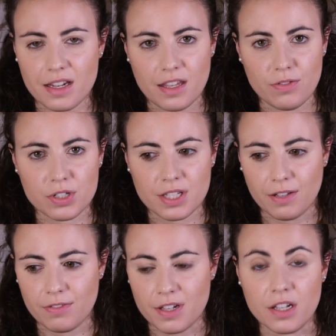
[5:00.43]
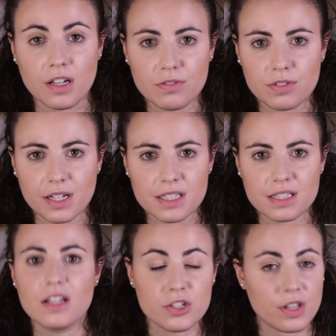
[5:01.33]
then give yourself enough
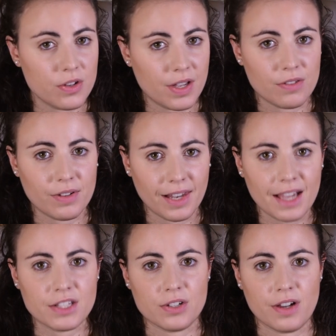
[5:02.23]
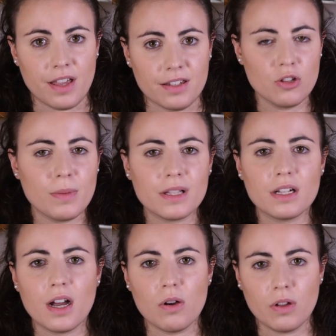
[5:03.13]
rest so that you can relax your hand, no
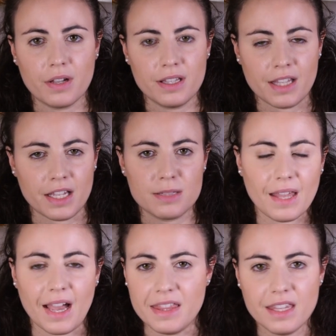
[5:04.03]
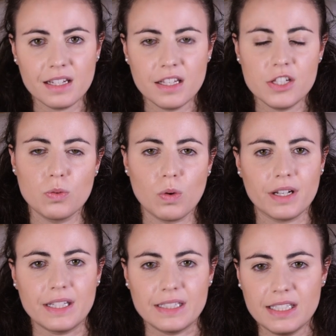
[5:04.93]
matter how long it takes. Ideally, you
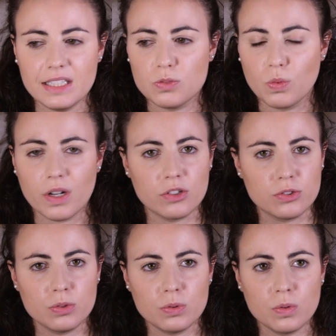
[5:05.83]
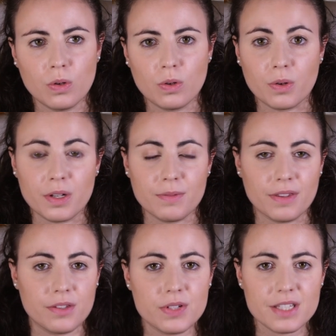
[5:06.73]
want at least 1 or 2 or
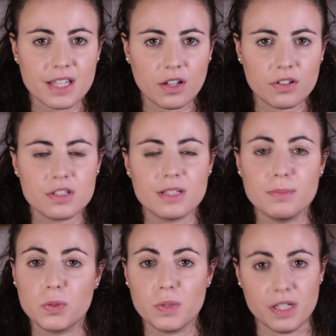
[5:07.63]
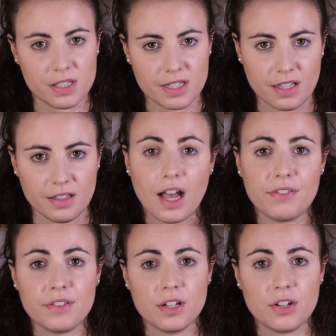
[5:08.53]
even 3 seconds in between each set.
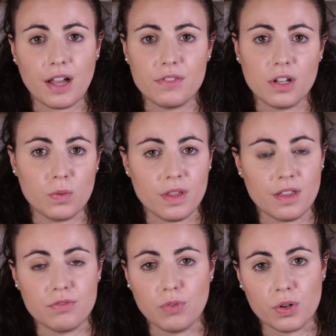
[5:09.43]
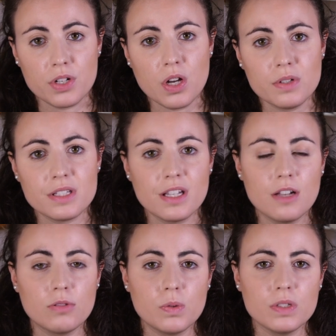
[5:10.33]
After you have done with the 4 notes,
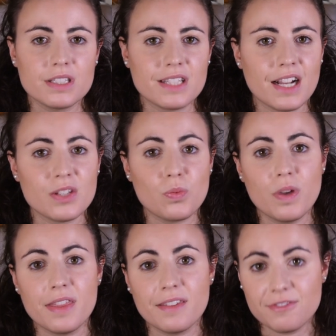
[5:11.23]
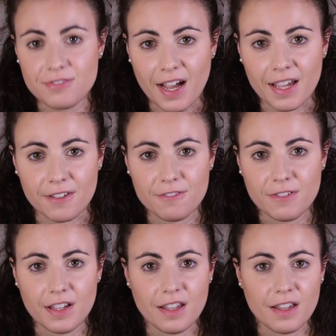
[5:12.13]
we will start with 5.
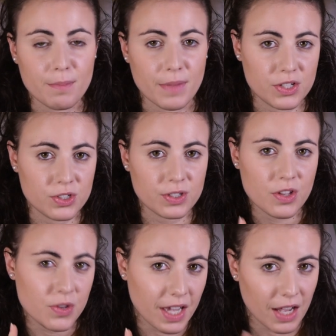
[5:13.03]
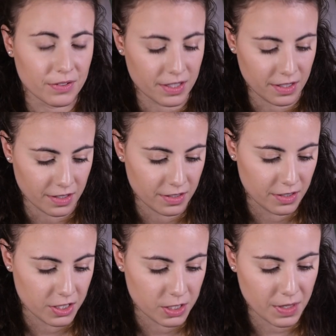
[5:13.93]
Make sure that you count here.
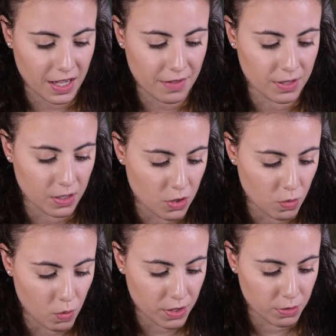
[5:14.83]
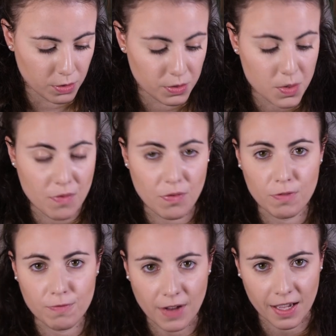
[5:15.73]
So we have the 1, 2, 3,
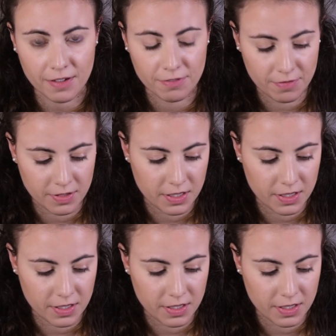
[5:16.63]
4, 5.